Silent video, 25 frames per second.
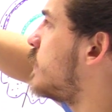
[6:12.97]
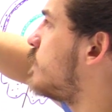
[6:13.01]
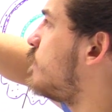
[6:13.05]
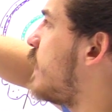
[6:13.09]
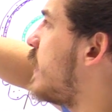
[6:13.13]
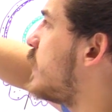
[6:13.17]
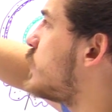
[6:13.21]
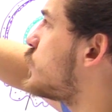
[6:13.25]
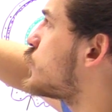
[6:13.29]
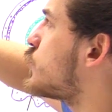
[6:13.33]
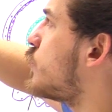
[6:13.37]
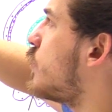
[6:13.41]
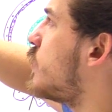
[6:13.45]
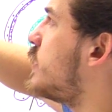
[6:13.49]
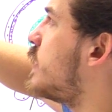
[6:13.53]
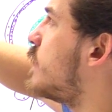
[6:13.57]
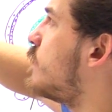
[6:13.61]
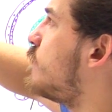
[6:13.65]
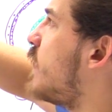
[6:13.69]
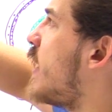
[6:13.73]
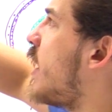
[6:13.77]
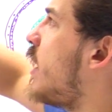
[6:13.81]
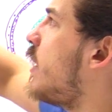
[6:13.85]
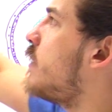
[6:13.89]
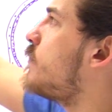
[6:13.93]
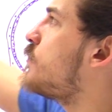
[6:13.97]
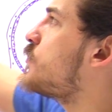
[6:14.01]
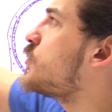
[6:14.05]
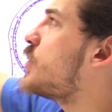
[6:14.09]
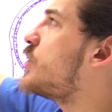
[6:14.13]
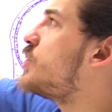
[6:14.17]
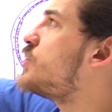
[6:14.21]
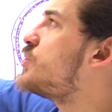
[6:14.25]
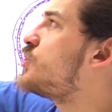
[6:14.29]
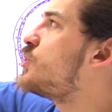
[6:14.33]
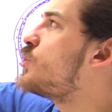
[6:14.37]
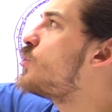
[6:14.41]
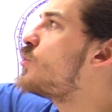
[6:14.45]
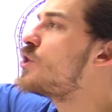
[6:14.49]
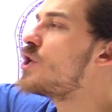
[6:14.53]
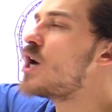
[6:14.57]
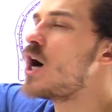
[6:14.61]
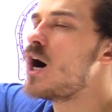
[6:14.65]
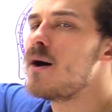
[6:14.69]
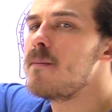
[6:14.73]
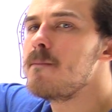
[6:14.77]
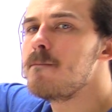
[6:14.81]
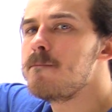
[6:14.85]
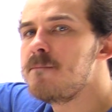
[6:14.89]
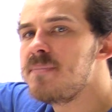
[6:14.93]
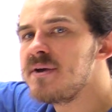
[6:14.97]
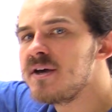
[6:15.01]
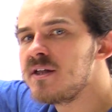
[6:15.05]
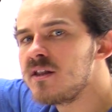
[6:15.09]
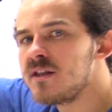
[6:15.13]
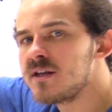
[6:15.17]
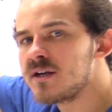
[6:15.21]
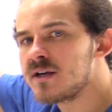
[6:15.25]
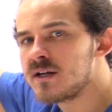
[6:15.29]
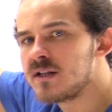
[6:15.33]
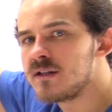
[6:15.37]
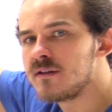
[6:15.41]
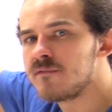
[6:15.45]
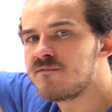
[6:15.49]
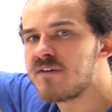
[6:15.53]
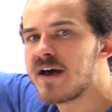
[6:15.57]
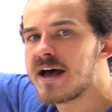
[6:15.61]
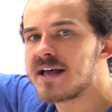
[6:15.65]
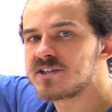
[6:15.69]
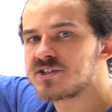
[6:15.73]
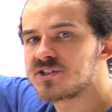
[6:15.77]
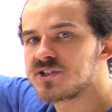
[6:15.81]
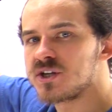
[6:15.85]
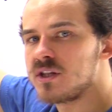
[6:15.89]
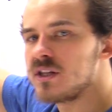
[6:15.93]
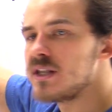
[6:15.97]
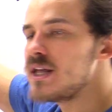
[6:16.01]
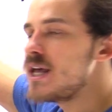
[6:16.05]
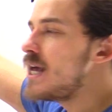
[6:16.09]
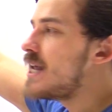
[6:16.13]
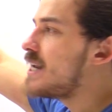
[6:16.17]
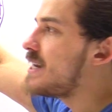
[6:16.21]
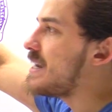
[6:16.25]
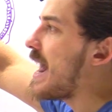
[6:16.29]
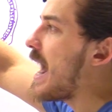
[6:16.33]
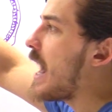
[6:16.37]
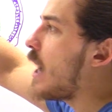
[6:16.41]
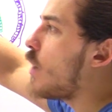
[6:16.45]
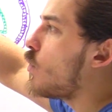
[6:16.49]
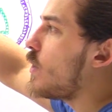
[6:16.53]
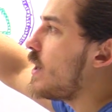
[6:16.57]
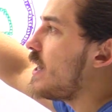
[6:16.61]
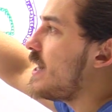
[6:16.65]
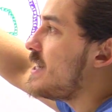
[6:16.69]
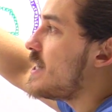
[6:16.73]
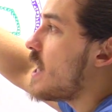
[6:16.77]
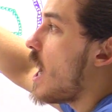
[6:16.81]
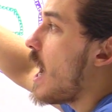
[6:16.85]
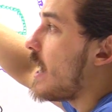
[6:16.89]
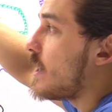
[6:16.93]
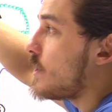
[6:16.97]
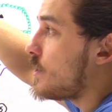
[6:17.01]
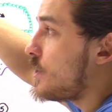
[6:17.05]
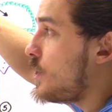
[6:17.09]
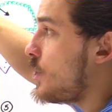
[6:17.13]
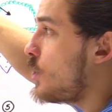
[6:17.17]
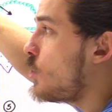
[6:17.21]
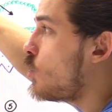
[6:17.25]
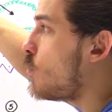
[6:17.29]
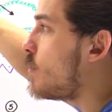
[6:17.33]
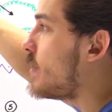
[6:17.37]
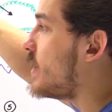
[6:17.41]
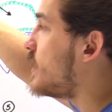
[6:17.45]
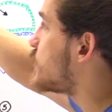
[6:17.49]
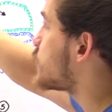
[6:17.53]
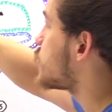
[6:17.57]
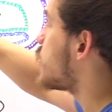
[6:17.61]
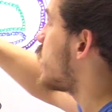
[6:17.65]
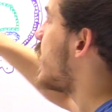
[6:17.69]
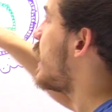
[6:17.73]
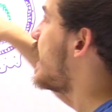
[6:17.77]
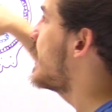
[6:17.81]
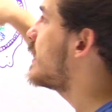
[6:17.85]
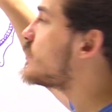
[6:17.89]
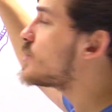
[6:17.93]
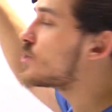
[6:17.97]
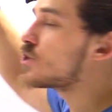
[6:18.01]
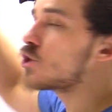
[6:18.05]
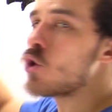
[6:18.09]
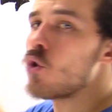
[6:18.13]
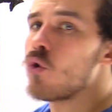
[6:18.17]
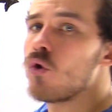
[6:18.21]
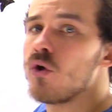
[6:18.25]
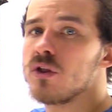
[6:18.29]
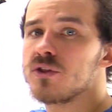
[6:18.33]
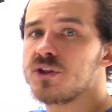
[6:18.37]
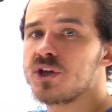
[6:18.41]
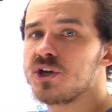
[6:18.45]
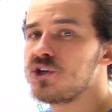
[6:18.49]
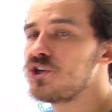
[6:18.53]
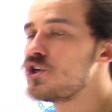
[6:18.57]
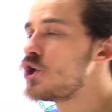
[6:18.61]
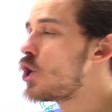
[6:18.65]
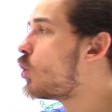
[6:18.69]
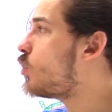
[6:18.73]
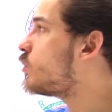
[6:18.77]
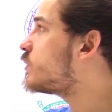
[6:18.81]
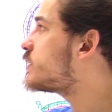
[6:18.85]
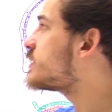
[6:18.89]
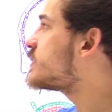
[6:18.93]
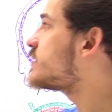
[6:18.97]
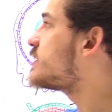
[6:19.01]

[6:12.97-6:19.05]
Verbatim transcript: eventually develops into the umbilical vessel. Now, in non-humans, it's called the yolk